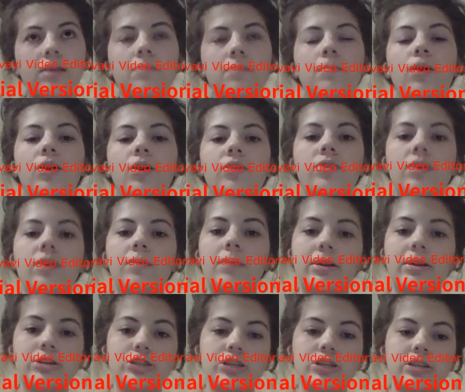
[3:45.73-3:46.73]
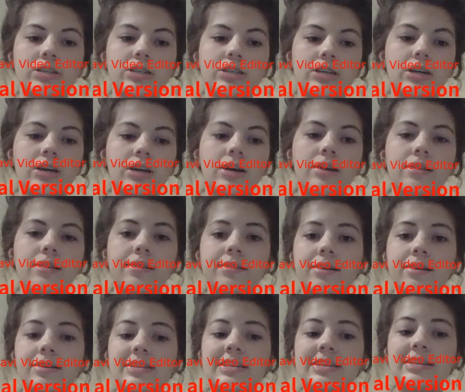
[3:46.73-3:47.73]
Martha mentioned the
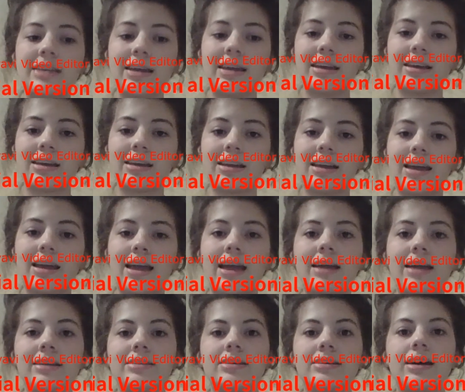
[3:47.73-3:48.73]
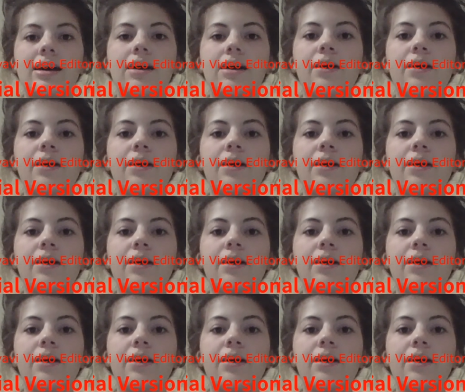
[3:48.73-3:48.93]
son to Nick, and